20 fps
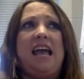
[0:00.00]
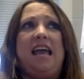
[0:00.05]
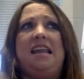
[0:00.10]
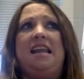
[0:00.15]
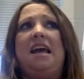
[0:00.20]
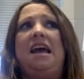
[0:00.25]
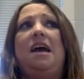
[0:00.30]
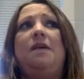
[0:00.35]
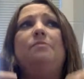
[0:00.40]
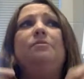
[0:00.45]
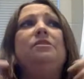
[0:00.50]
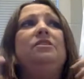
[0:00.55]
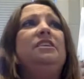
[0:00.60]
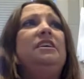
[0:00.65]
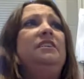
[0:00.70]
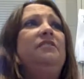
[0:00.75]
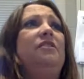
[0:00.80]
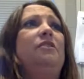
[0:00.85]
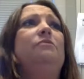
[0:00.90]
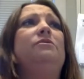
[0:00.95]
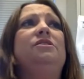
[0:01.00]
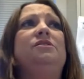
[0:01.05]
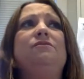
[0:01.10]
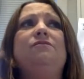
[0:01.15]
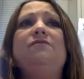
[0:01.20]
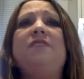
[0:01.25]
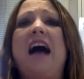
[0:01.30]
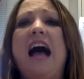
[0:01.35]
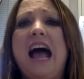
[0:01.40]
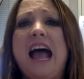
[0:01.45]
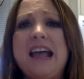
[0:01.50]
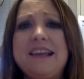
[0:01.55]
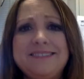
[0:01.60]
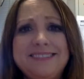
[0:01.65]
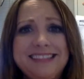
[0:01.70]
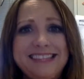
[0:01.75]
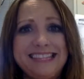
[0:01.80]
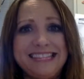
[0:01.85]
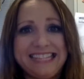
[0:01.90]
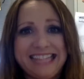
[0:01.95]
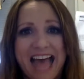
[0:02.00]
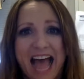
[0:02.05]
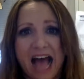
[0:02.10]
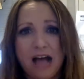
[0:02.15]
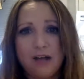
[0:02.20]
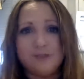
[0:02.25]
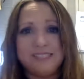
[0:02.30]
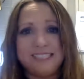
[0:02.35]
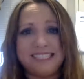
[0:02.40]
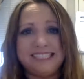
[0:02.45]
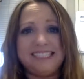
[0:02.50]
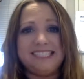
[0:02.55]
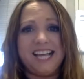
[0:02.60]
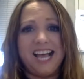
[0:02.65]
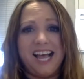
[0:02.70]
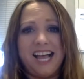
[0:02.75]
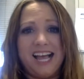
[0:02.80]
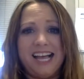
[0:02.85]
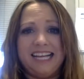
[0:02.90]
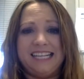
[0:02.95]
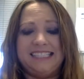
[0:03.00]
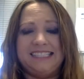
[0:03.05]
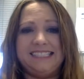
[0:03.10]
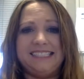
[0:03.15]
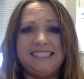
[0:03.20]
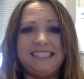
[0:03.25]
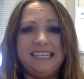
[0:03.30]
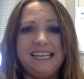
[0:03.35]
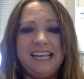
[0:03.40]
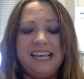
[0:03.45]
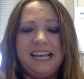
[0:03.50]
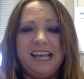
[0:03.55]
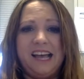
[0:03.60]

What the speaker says: and I believe it was 5,000 tons